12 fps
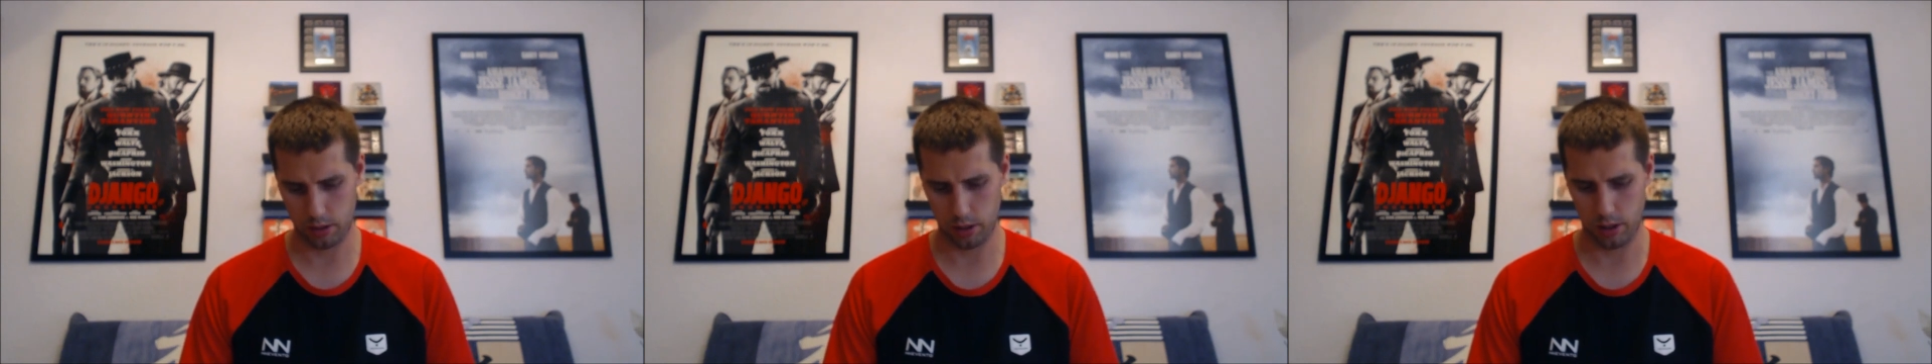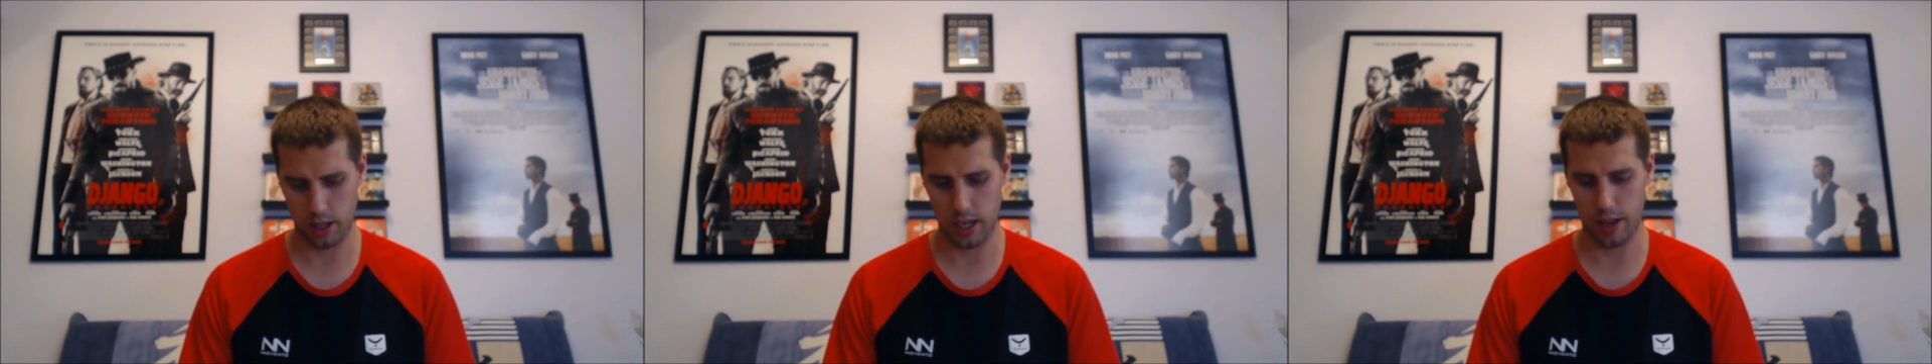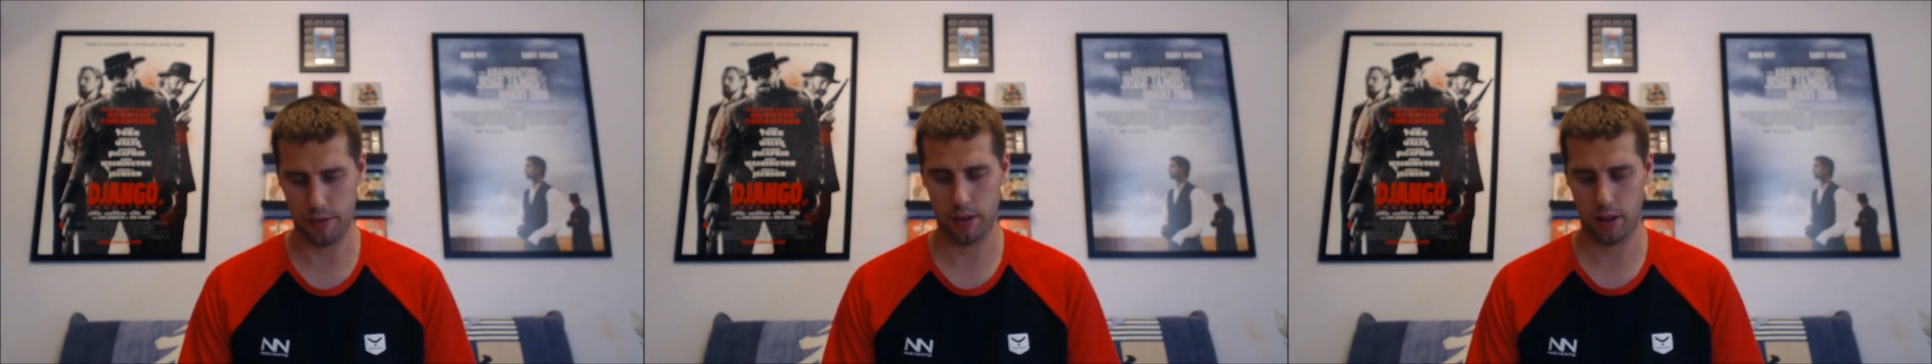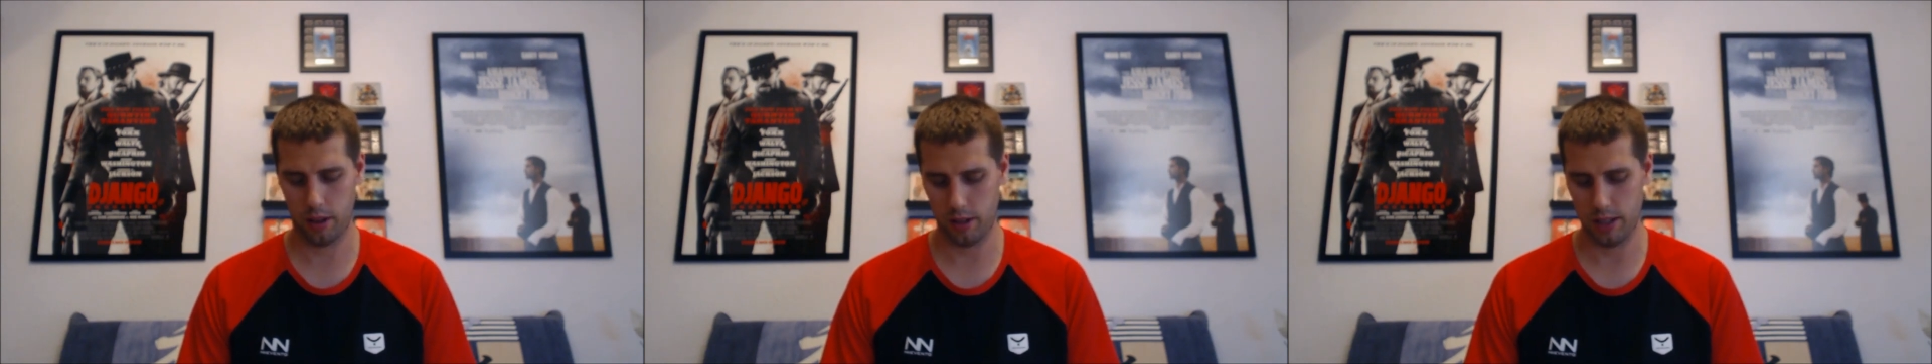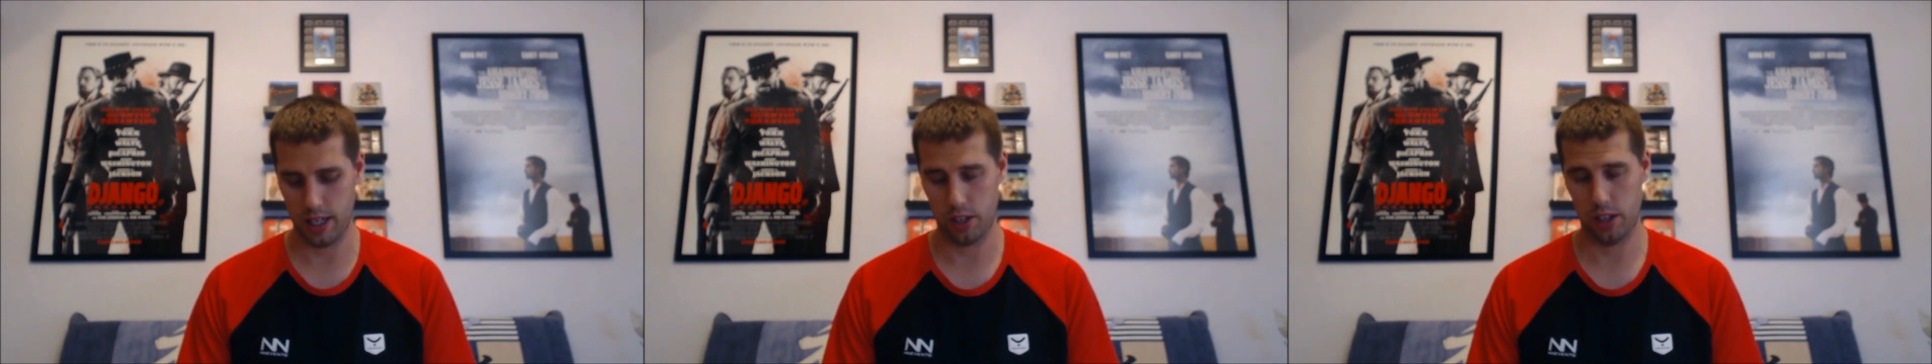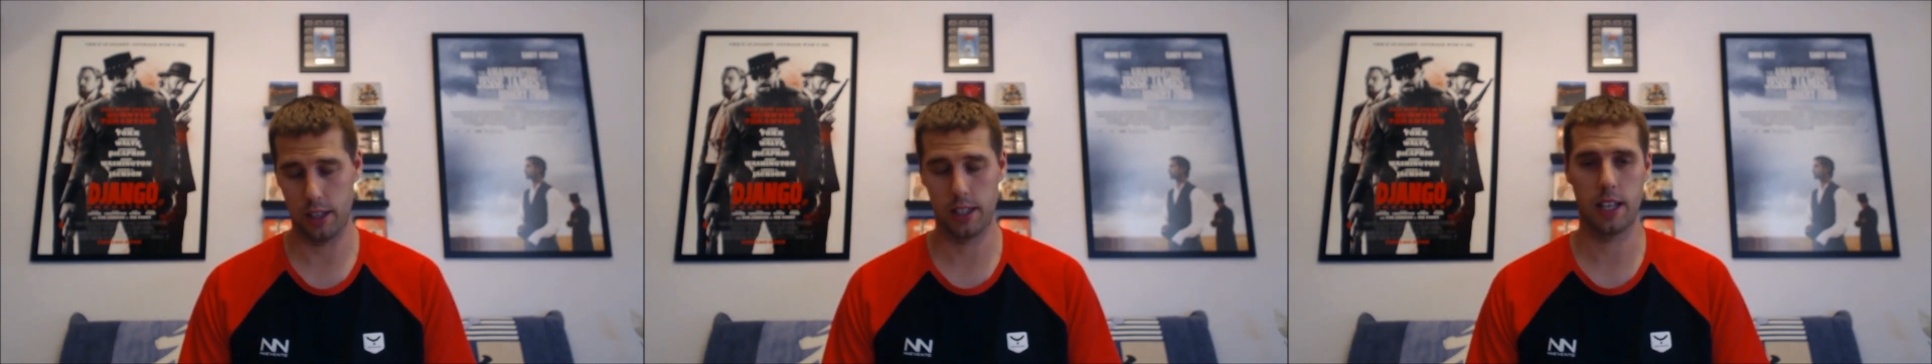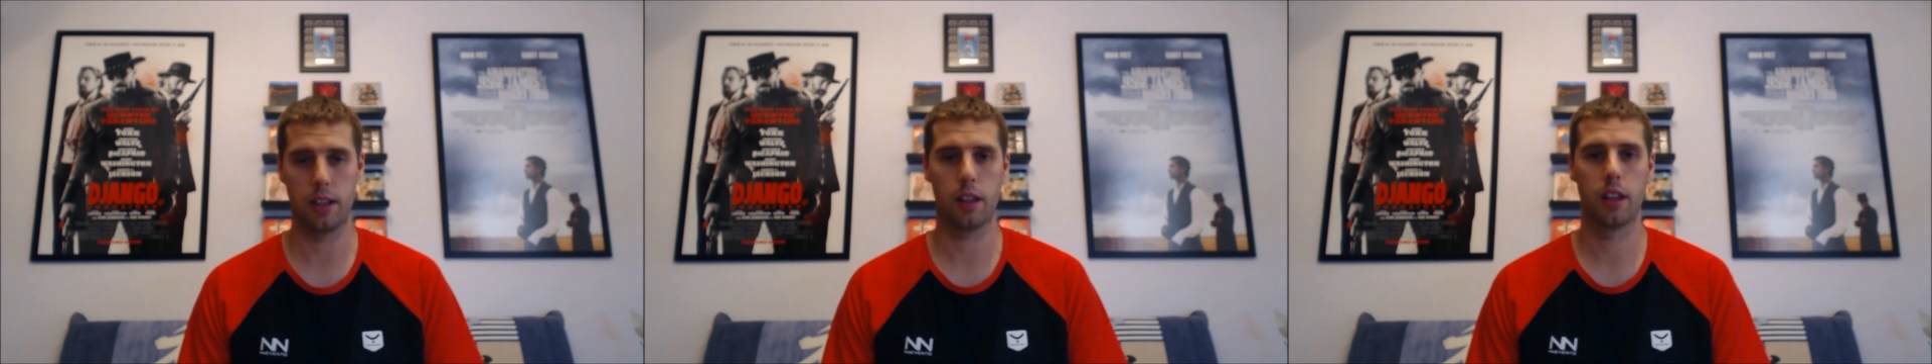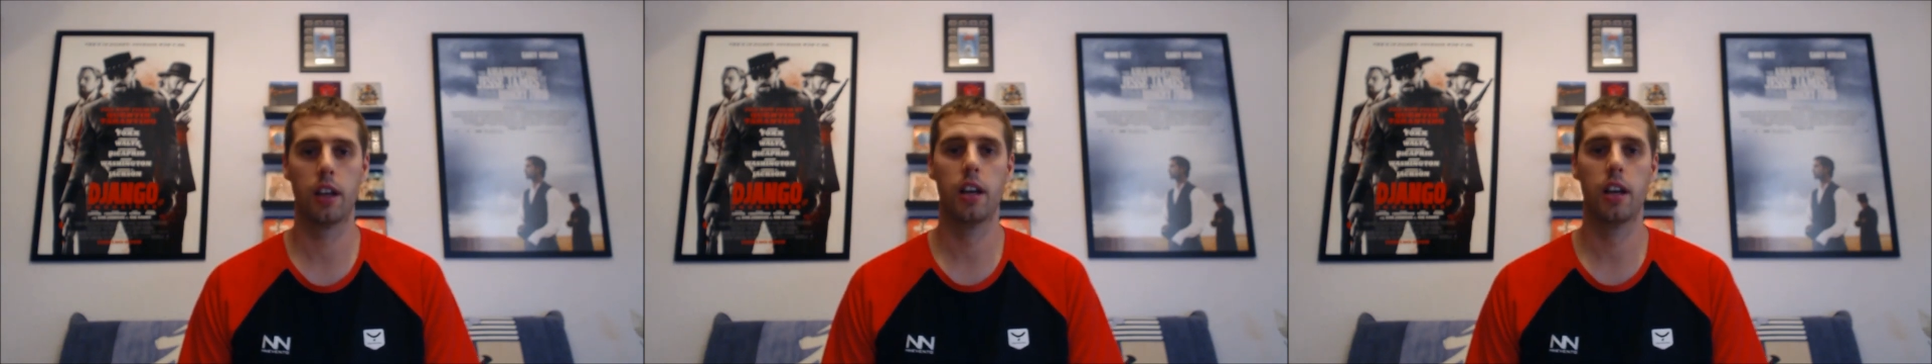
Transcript: So the 11th is actually the 10th.